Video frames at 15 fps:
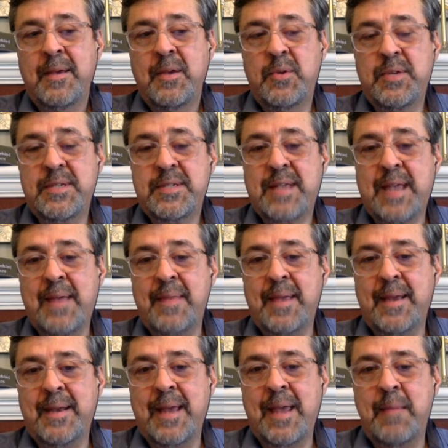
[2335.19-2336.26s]
You just scan
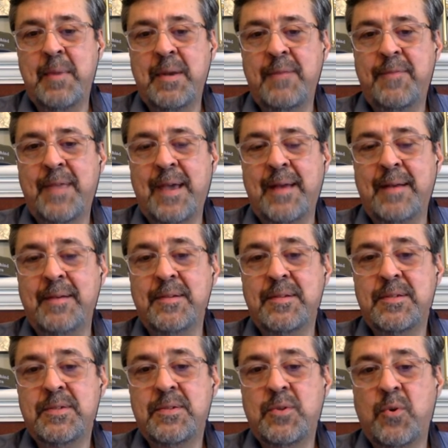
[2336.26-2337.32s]
that name, and if that
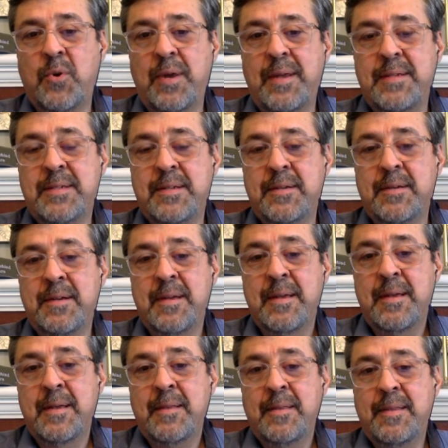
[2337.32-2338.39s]
story is in
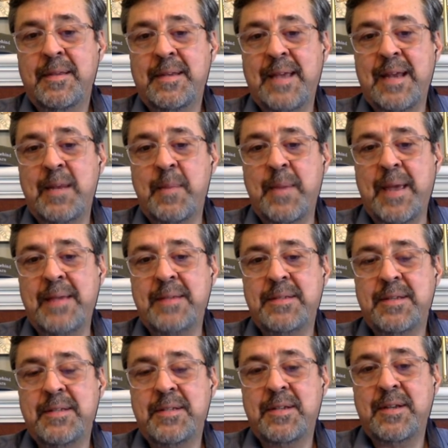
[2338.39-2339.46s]
the
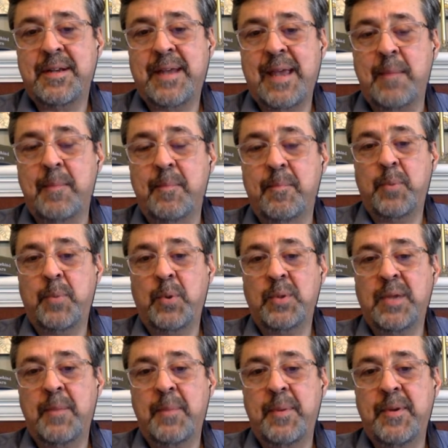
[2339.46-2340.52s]
database, it's going to get
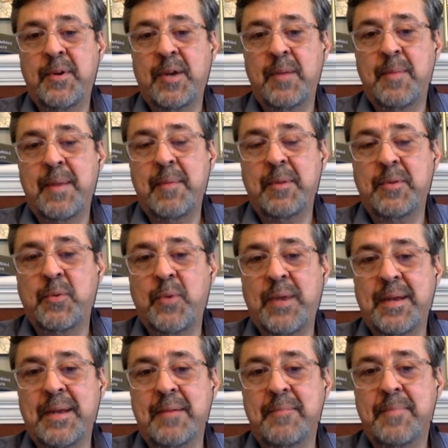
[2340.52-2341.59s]
pulled up and you're going to be able to
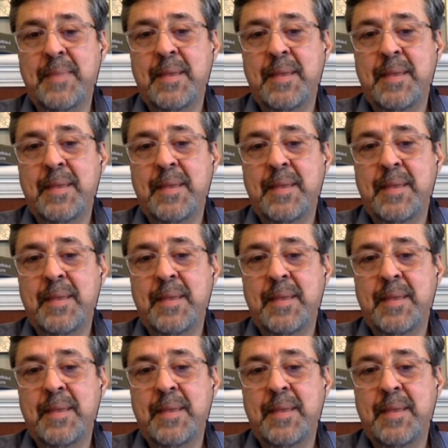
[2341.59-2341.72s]
read it.